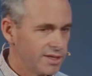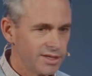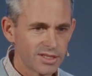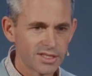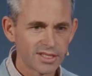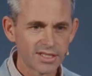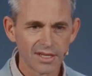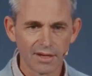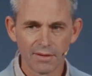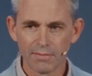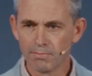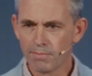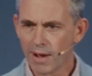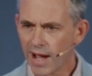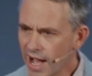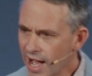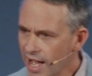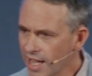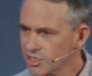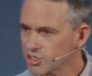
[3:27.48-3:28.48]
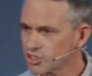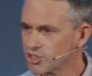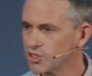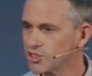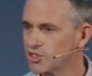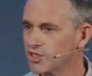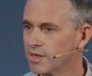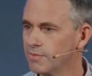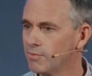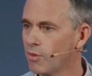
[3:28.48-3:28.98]
some
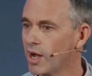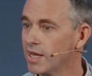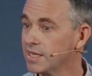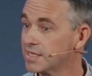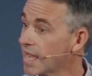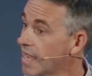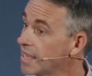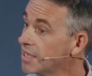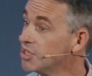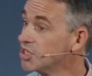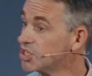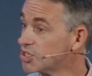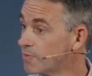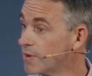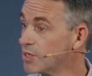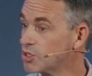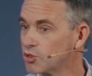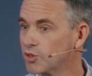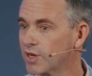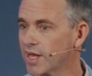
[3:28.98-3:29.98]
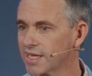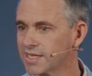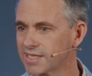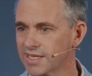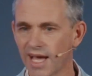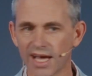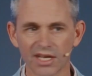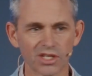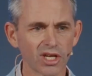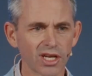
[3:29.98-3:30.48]
pastors that might take his special guests
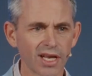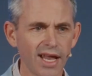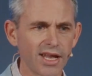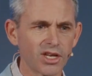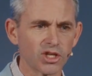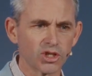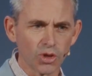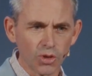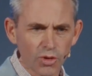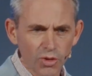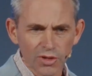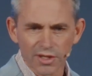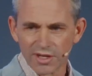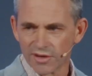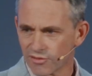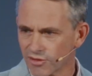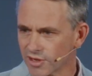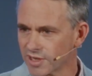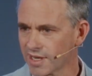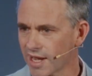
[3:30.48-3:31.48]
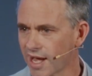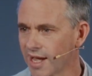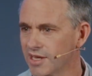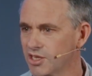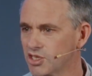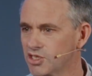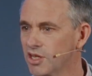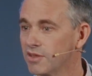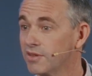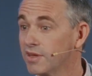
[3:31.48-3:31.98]
out to lunch all the different
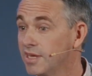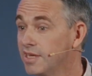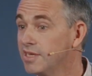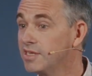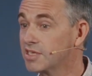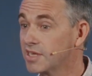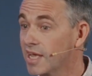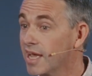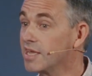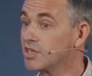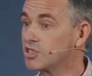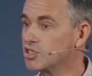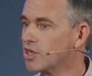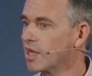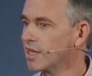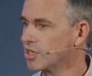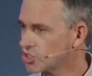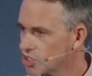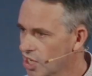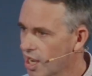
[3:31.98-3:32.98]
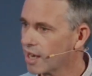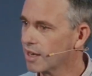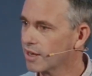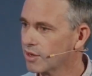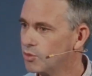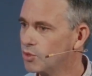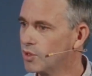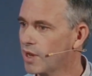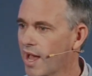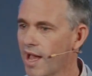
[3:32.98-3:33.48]
days so that his guests, like Chuck,
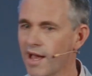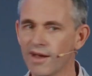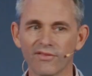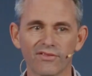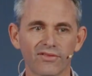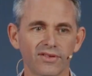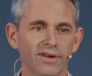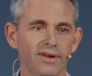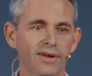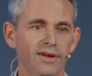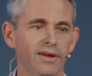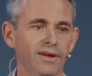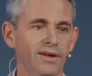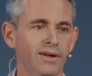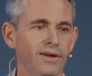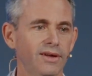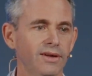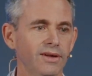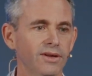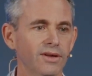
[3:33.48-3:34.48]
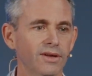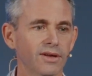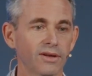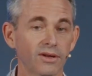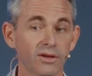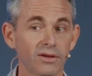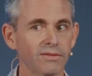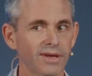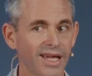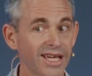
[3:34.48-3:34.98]
would have, you know,
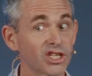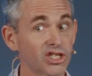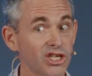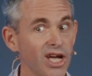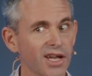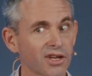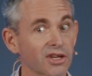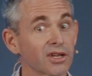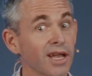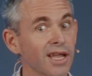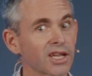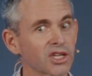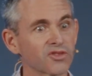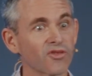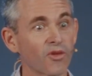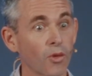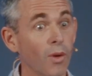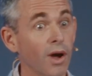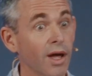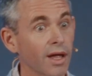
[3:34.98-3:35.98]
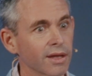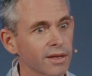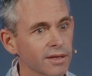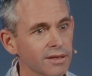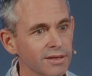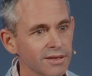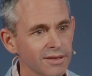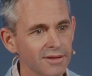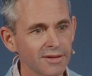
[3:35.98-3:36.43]
get shouted lunch for one,